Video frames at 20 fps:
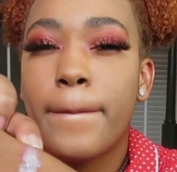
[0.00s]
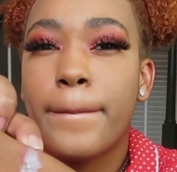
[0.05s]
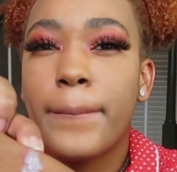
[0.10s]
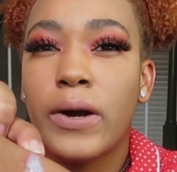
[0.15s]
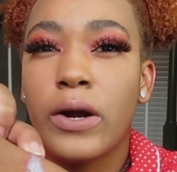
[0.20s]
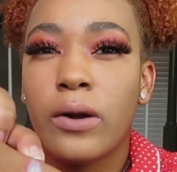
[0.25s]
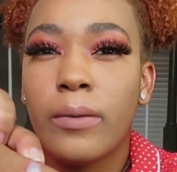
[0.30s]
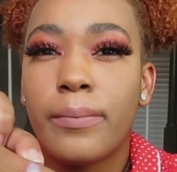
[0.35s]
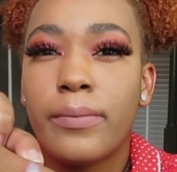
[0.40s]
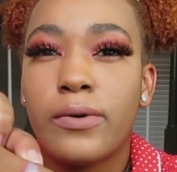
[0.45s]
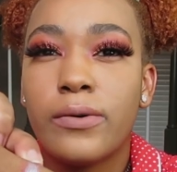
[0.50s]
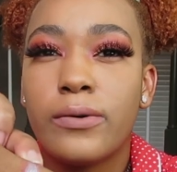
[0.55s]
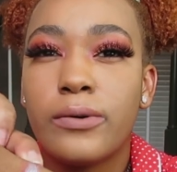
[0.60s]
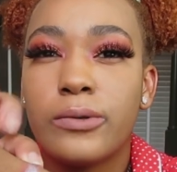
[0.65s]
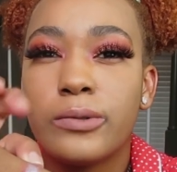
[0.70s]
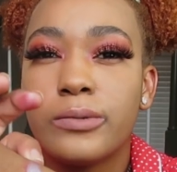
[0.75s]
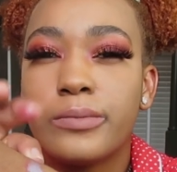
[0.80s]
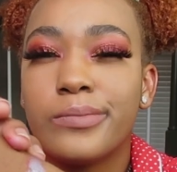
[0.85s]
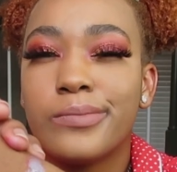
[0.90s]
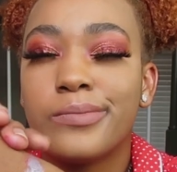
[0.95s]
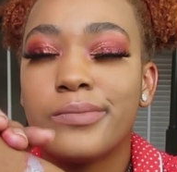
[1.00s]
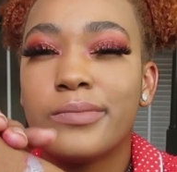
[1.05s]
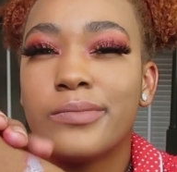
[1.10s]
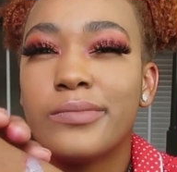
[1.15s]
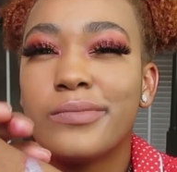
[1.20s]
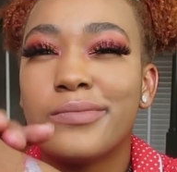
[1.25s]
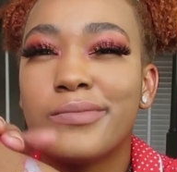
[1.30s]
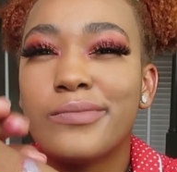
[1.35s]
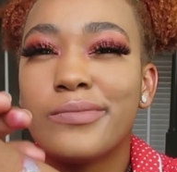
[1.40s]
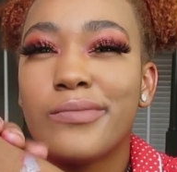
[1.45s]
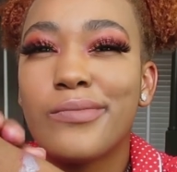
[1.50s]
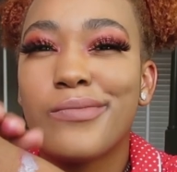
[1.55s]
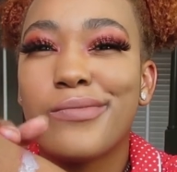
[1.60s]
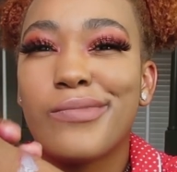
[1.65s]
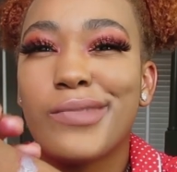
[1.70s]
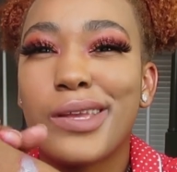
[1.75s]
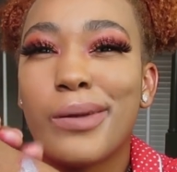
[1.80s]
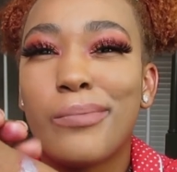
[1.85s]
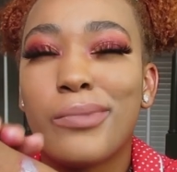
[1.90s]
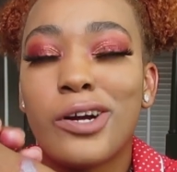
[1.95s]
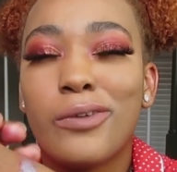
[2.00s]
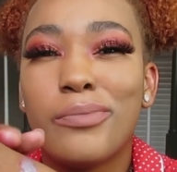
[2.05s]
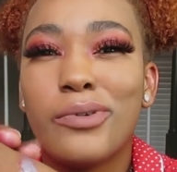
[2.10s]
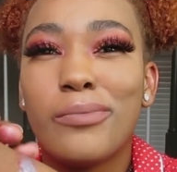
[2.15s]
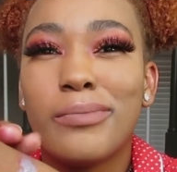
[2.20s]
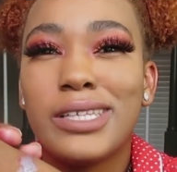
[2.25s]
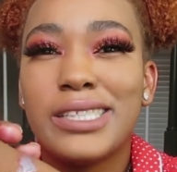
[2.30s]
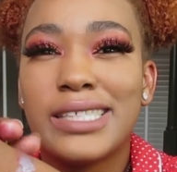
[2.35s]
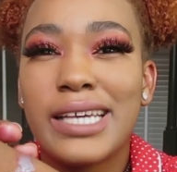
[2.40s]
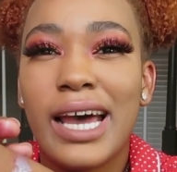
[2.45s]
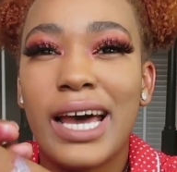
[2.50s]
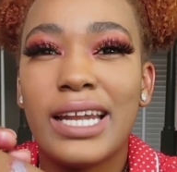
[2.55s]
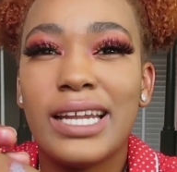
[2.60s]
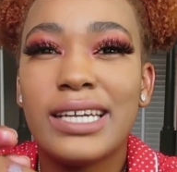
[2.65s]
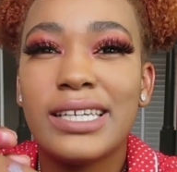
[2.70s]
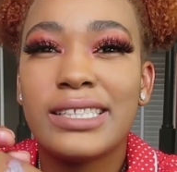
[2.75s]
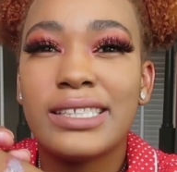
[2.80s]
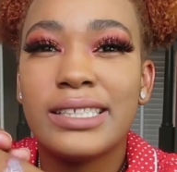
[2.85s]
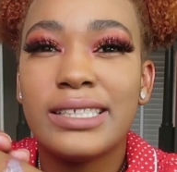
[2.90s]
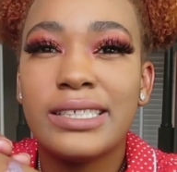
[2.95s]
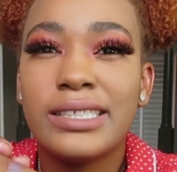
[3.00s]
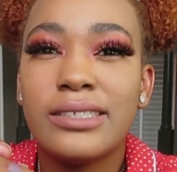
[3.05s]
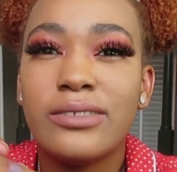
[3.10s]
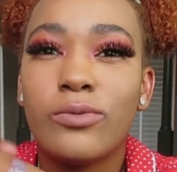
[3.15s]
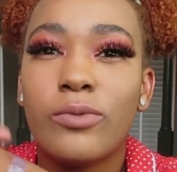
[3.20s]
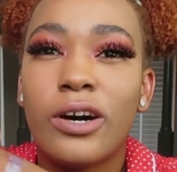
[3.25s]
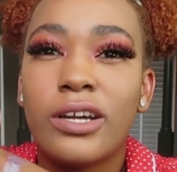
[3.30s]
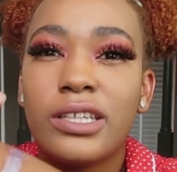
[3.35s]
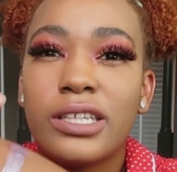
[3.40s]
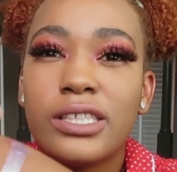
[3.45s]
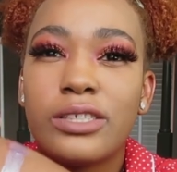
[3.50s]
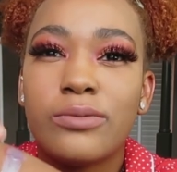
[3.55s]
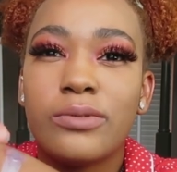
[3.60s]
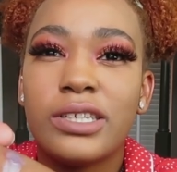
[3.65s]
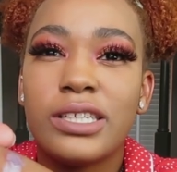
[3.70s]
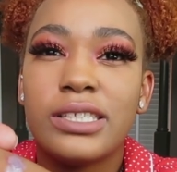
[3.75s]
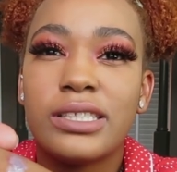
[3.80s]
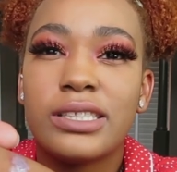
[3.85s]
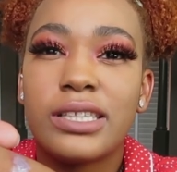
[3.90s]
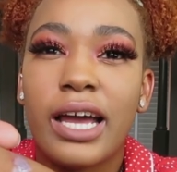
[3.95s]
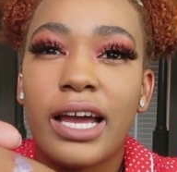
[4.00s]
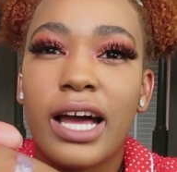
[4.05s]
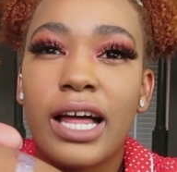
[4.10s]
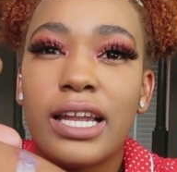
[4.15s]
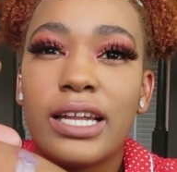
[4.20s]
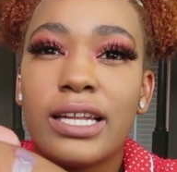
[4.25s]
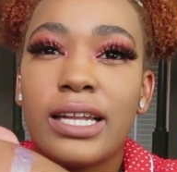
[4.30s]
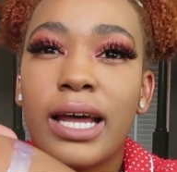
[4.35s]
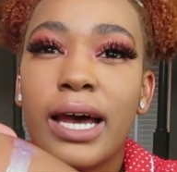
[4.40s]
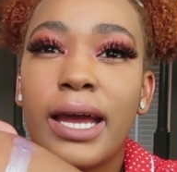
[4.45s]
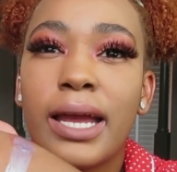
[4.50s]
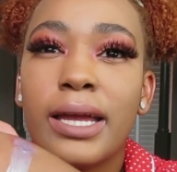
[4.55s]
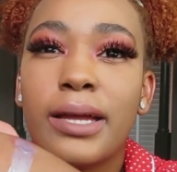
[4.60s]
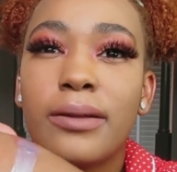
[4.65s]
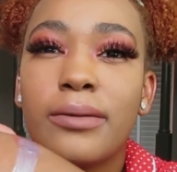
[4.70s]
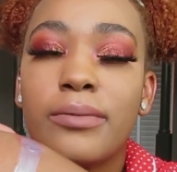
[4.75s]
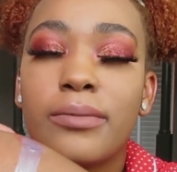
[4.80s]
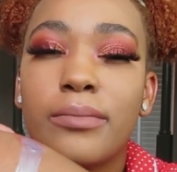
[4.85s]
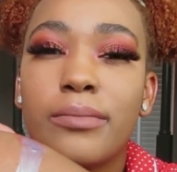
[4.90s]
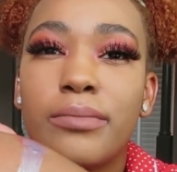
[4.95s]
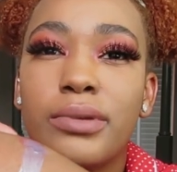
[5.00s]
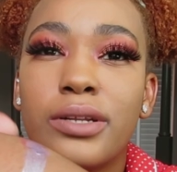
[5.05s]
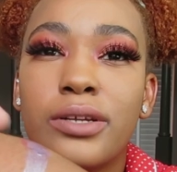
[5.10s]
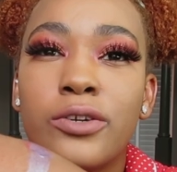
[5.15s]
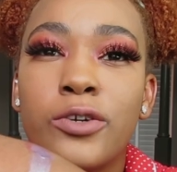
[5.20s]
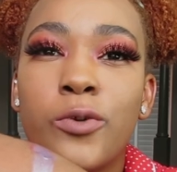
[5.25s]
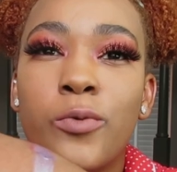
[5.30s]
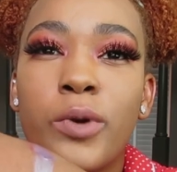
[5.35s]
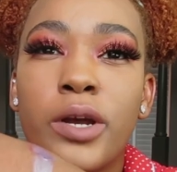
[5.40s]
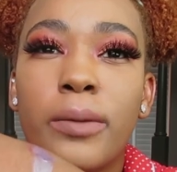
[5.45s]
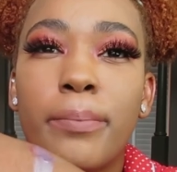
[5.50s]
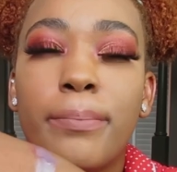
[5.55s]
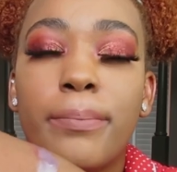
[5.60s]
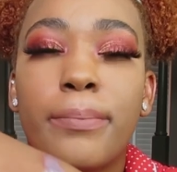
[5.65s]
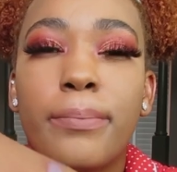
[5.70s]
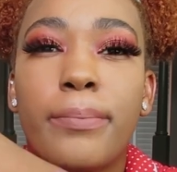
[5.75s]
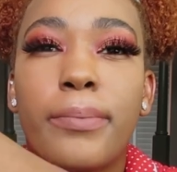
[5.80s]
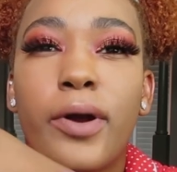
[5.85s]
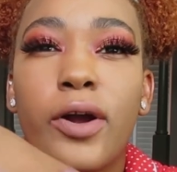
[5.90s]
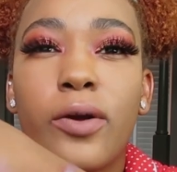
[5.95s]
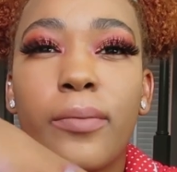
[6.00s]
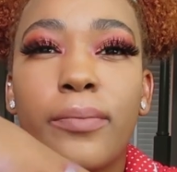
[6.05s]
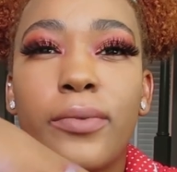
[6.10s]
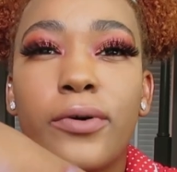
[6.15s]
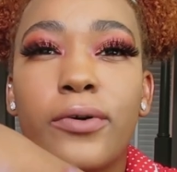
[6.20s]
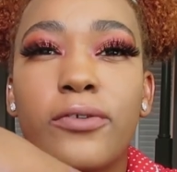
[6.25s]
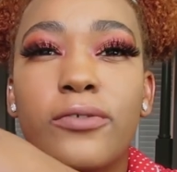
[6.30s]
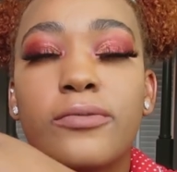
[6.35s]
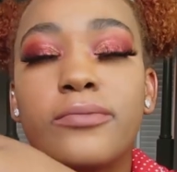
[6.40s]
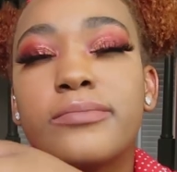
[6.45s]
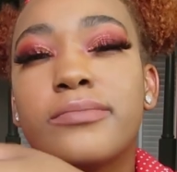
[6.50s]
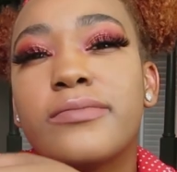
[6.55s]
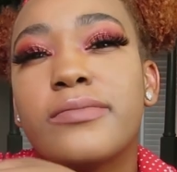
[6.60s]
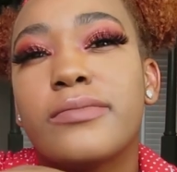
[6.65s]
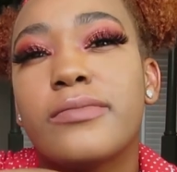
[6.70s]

purple, purple metallic tint, while this one is like a light blue with purple